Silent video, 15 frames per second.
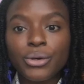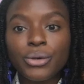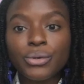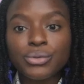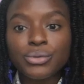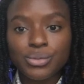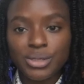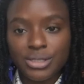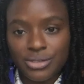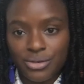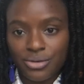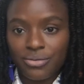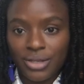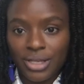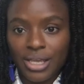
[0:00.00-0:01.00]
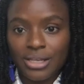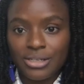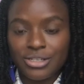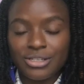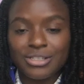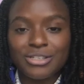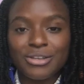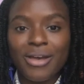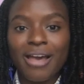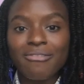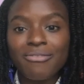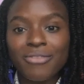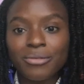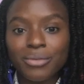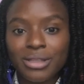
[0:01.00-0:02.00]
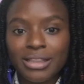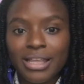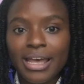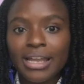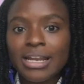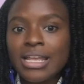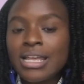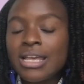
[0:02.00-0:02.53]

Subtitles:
Hootsuite certification. So have fun with that.